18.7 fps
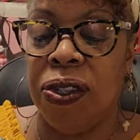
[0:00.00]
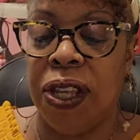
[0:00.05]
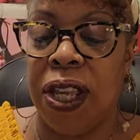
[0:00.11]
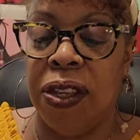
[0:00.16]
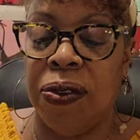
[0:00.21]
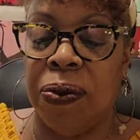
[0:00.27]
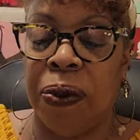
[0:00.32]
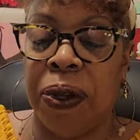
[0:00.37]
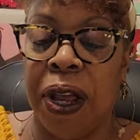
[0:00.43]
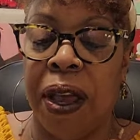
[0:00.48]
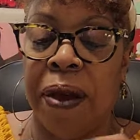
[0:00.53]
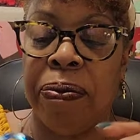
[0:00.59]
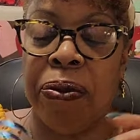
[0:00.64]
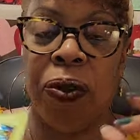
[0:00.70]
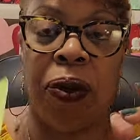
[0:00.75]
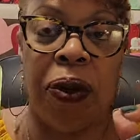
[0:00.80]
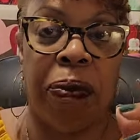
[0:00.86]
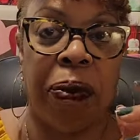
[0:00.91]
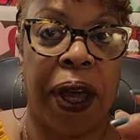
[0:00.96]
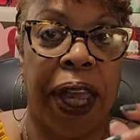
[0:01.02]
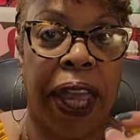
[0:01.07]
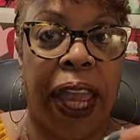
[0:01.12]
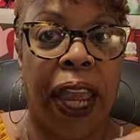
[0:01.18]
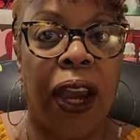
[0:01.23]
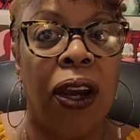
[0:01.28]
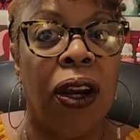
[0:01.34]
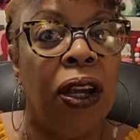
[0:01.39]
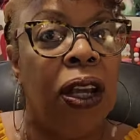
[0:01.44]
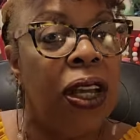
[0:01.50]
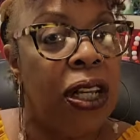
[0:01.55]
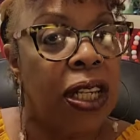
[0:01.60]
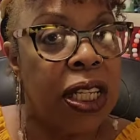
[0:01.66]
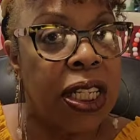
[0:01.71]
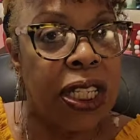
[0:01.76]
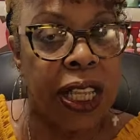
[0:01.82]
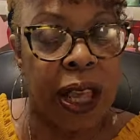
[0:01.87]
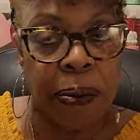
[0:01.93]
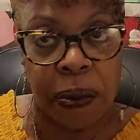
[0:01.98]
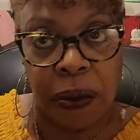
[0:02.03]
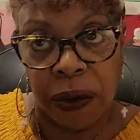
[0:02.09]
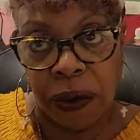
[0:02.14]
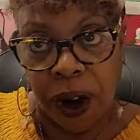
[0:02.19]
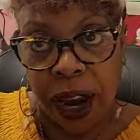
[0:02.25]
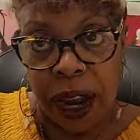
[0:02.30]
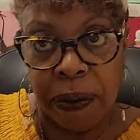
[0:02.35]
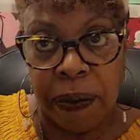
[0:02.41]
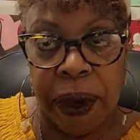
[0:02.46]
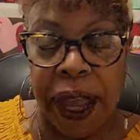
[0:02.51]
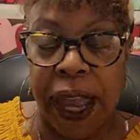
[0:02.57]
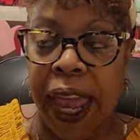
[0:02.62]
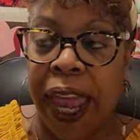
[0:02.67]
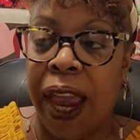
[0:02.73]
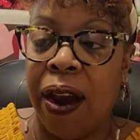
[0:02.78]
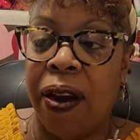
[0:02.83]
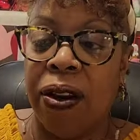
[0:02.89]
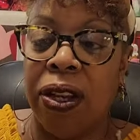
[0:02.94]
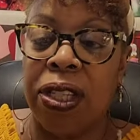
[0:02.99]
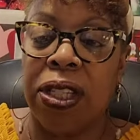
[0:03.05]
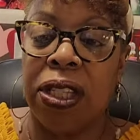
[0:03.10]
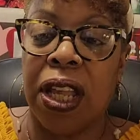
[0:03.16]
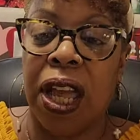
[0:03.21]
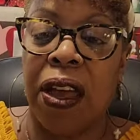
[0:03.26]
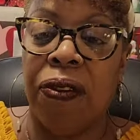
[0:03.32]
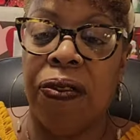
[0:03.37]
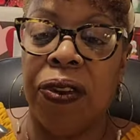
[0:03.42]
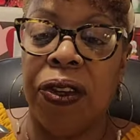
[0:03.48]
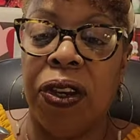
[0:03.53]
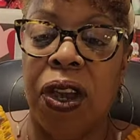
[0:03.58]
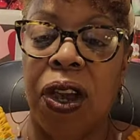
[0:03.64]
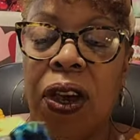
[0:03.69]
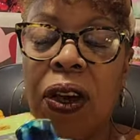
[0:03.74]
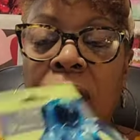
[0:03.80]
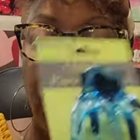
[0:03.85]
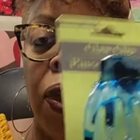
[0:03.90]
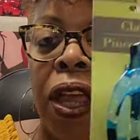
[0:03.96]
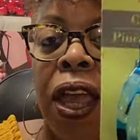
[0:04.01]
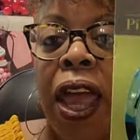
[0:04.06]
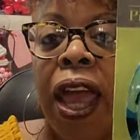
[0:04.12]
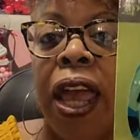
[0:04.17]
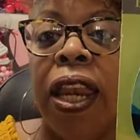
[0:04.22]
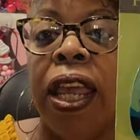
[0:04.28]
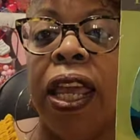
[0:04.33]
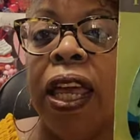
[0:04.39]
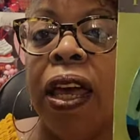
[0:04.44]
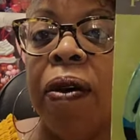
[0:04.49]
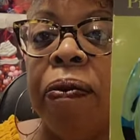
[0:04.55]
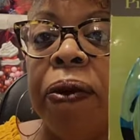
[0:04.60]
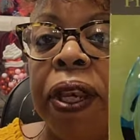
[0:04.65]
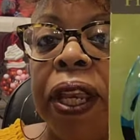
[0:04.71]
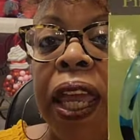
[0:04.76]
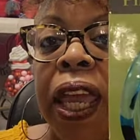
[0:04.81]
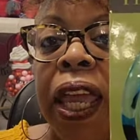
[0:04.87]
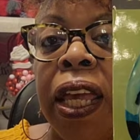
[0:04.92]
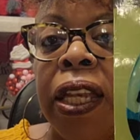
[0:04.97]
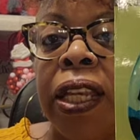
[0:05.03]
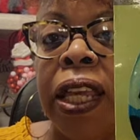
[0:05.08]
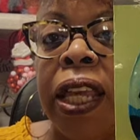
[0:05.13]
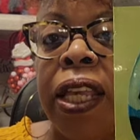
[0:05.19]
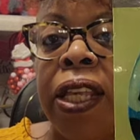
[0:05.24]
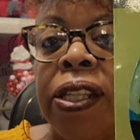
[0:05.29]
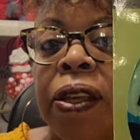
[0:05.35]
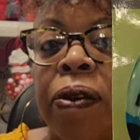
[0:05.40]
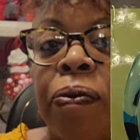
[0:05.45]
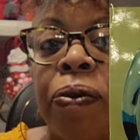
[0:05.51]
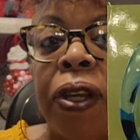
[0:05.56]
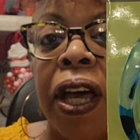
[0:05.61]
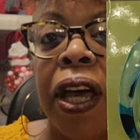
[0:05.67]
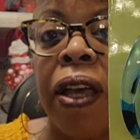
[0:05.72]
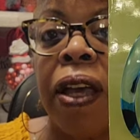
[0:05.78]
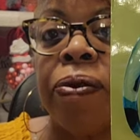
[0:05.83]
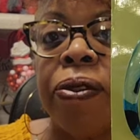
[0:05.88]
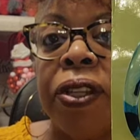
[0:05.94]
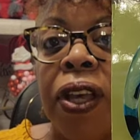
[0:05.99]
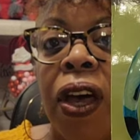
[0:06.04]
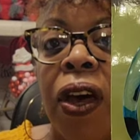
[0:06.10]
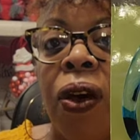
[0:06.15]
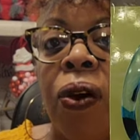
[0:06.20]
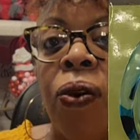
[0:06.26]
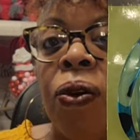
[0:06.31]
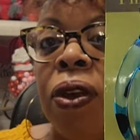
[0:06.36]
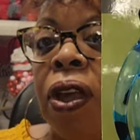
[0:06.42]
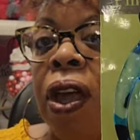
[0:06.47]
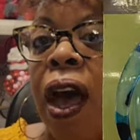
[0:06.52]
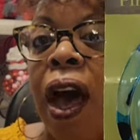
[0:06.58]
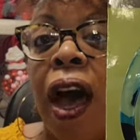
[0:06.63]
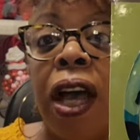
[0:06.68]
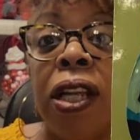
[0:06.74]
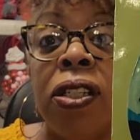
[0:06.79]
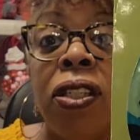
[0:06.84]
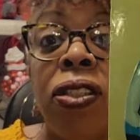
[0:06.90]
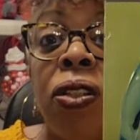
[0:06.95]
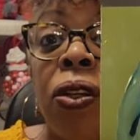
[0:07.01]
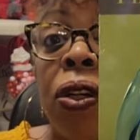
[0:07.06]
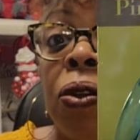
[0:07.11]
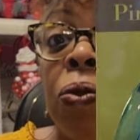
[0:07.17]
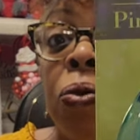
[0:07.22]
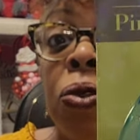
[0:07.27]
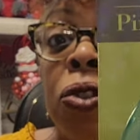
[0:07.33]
these when I'm doing my hair to separate my hair and stuff, you know, and they come in handy sometimes. So I just thought it